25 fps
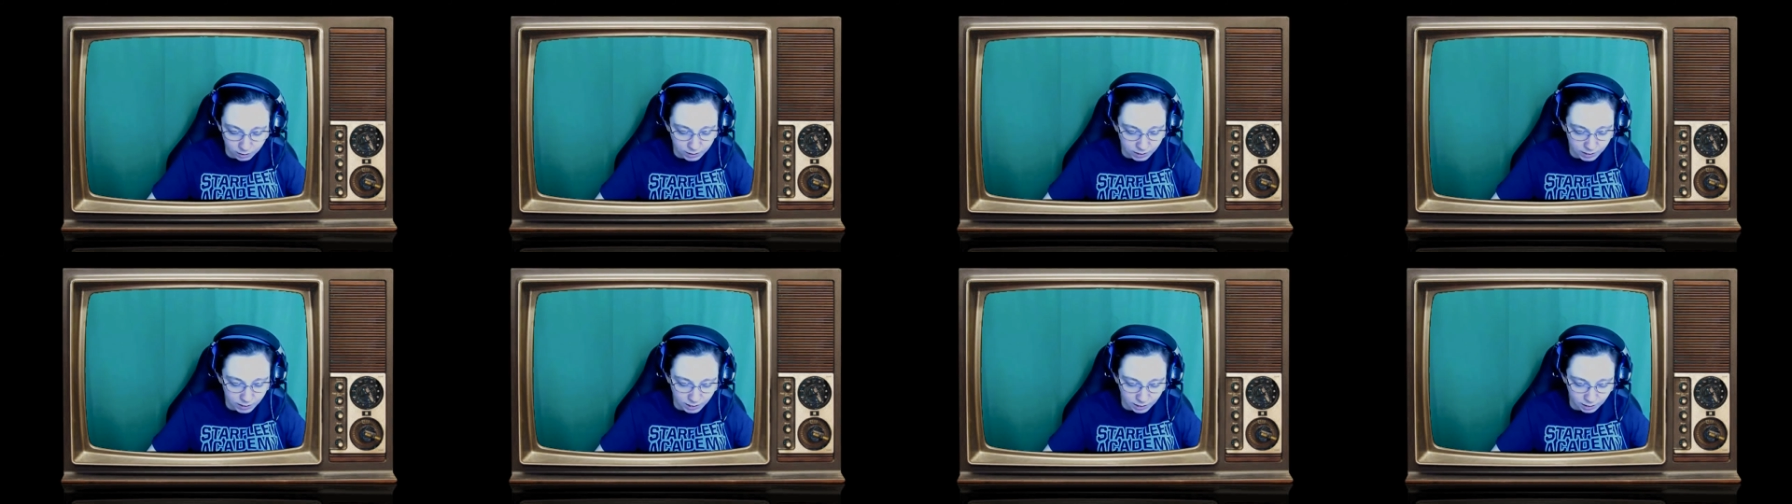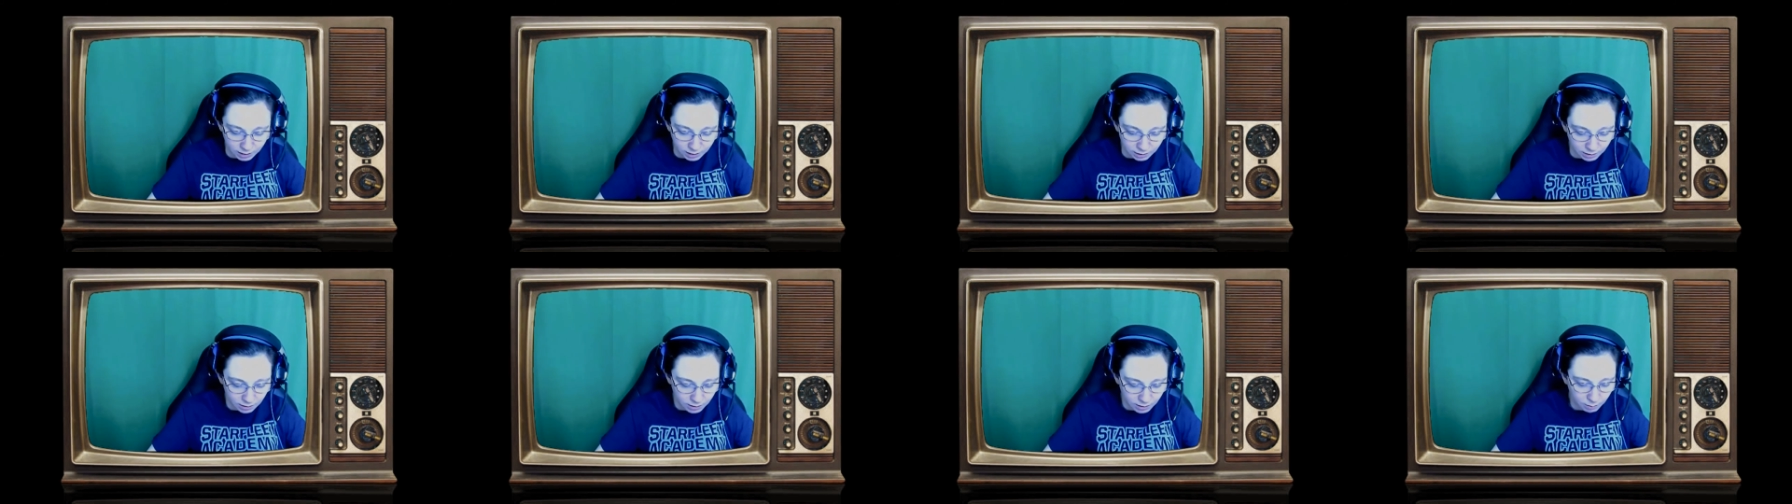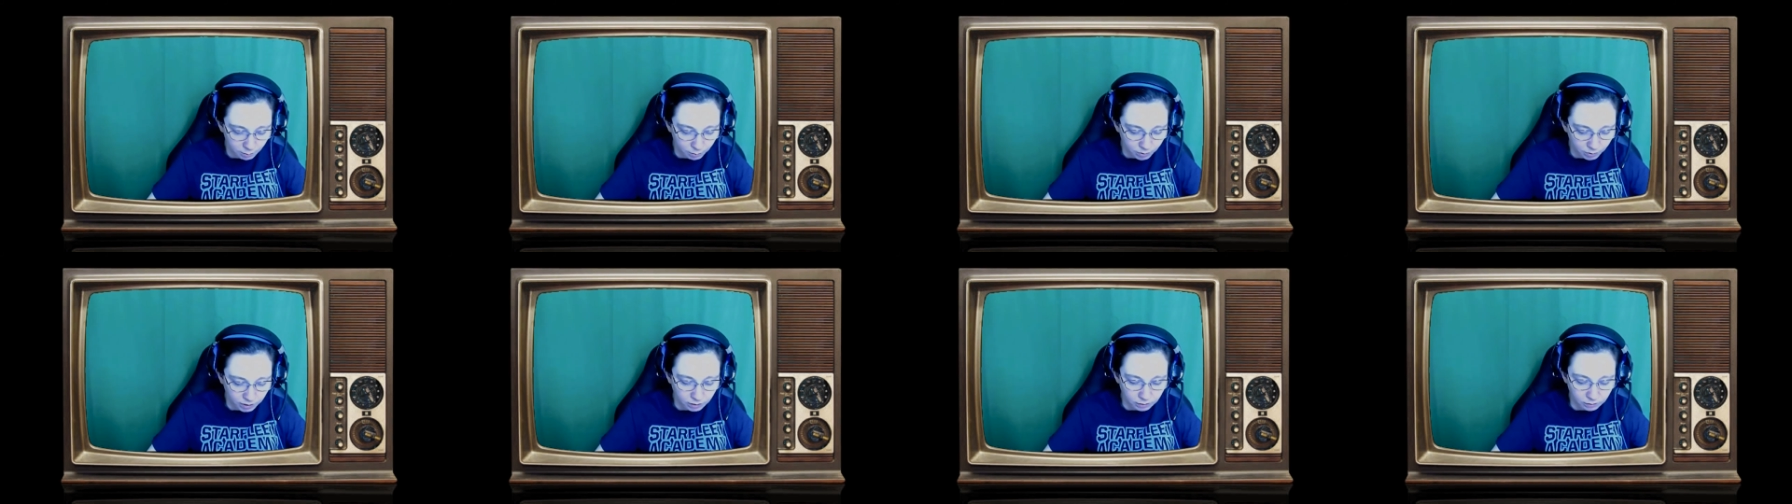in
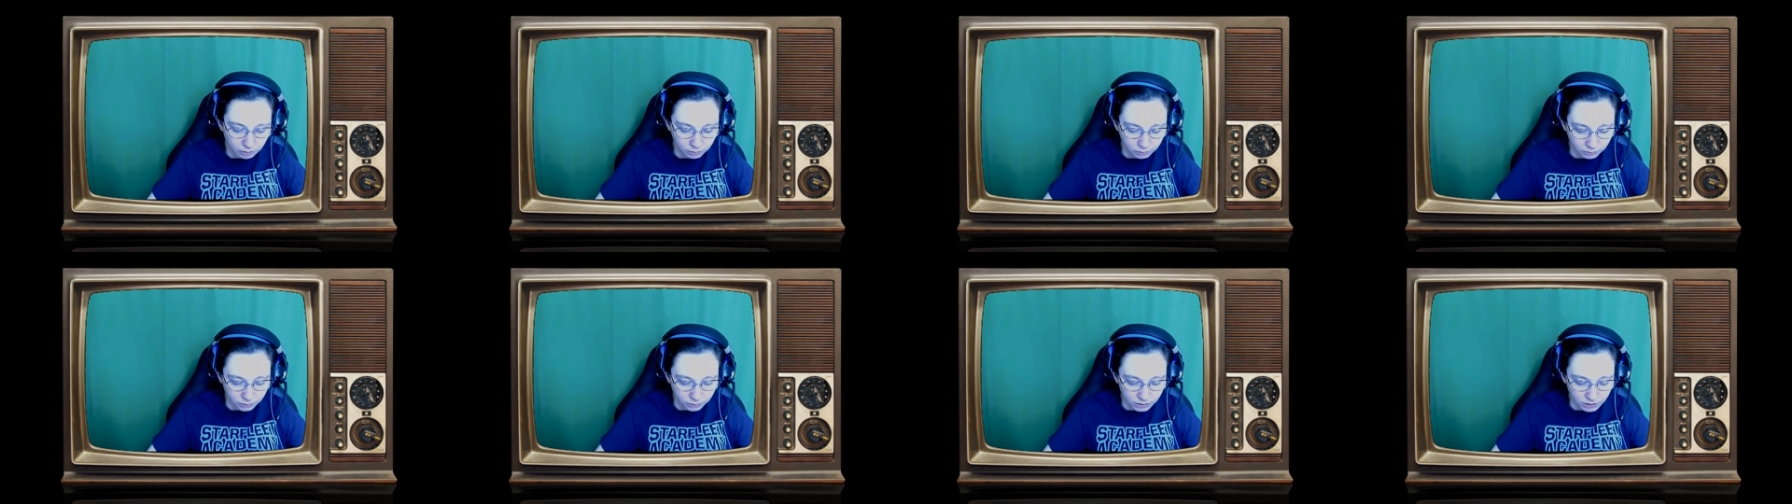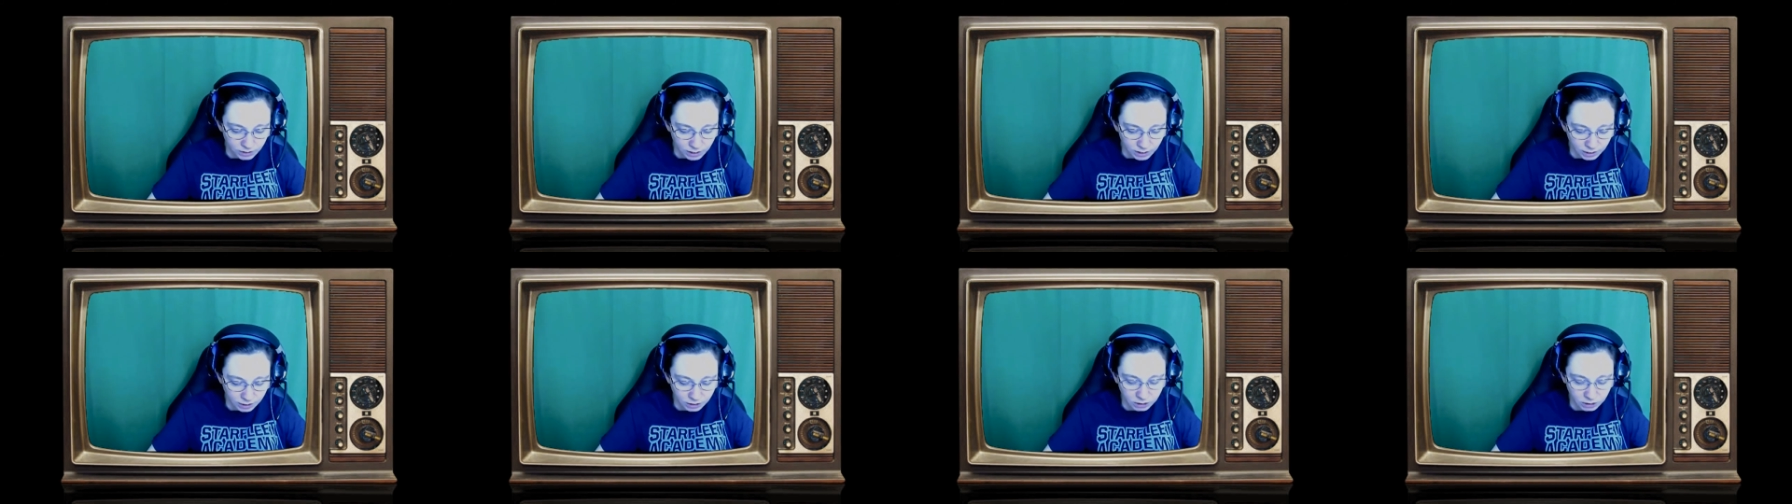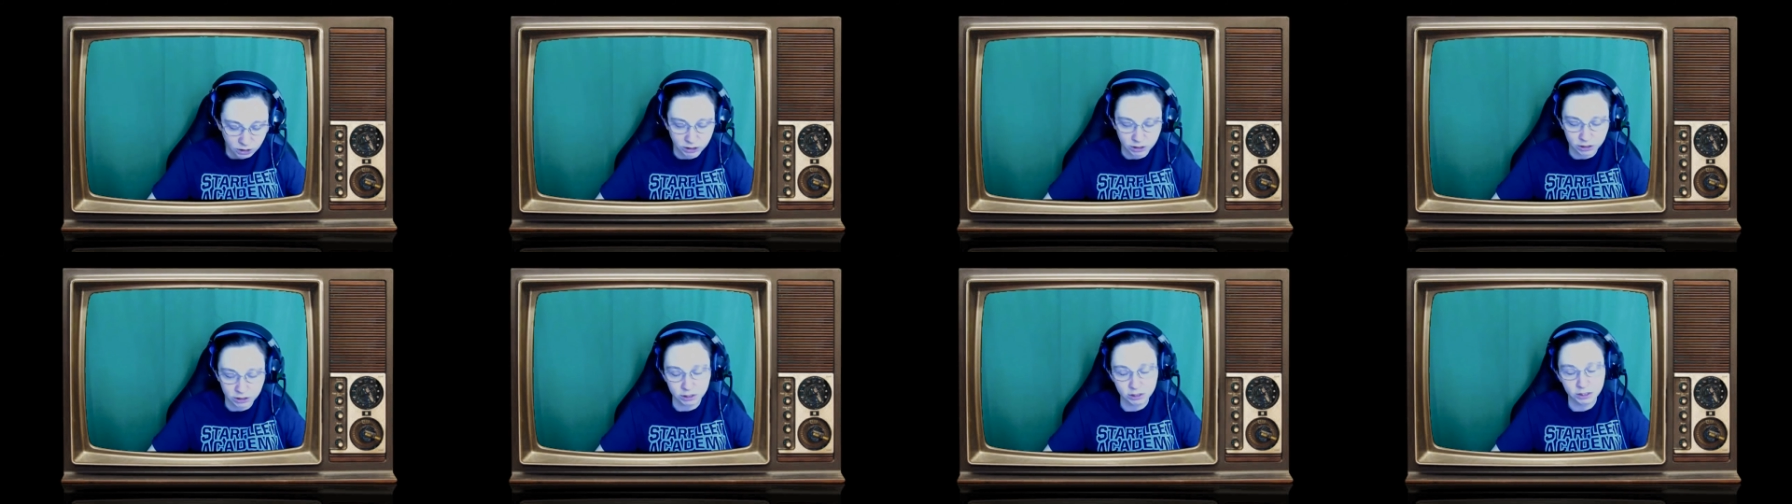by the
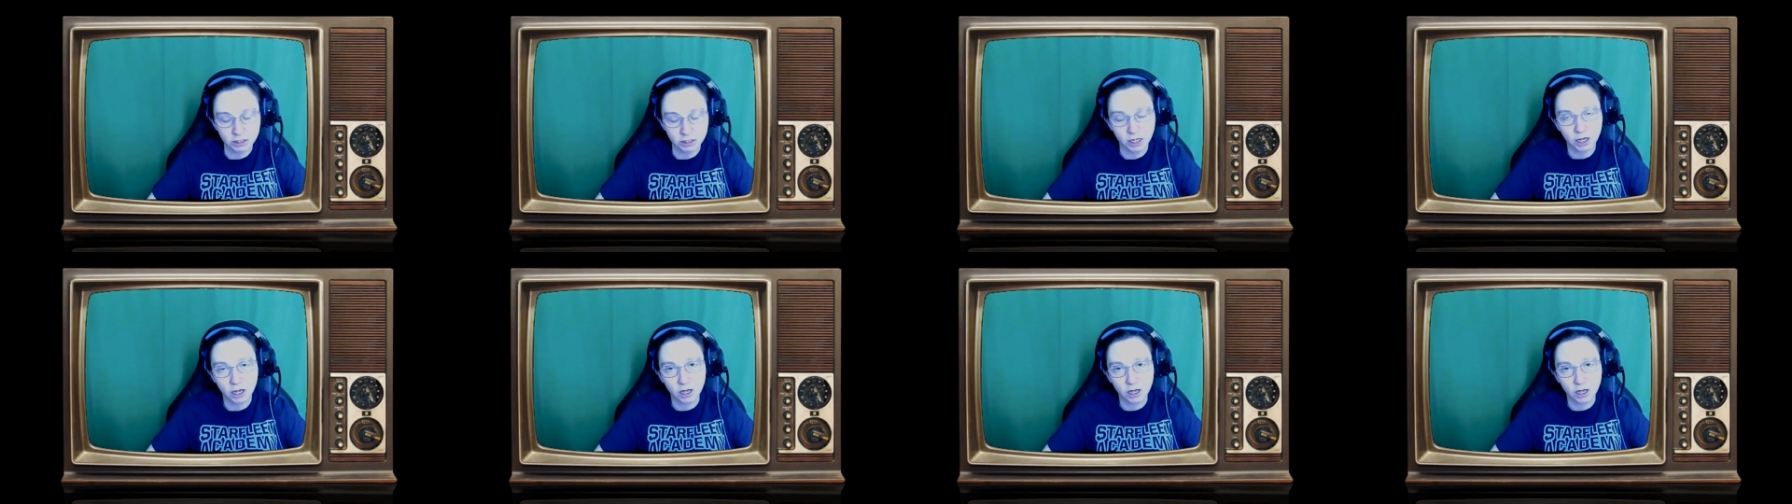hallucinations